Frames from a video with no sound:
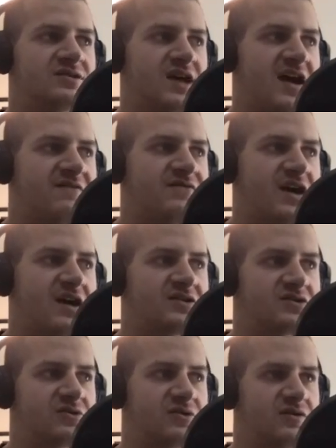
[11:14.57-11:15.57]
to have
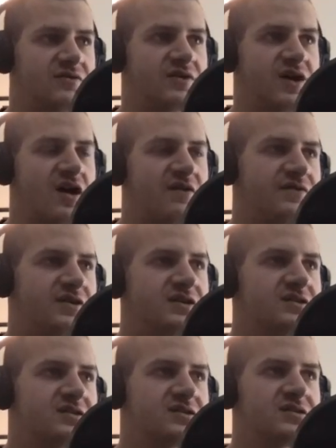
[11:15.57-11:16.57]
that sort of
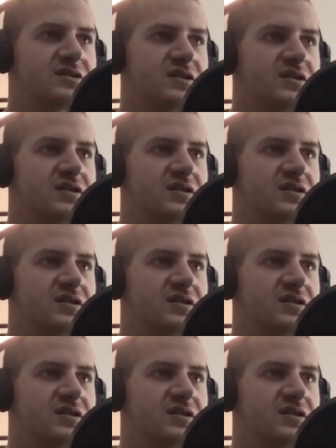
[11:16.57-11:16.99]
confidence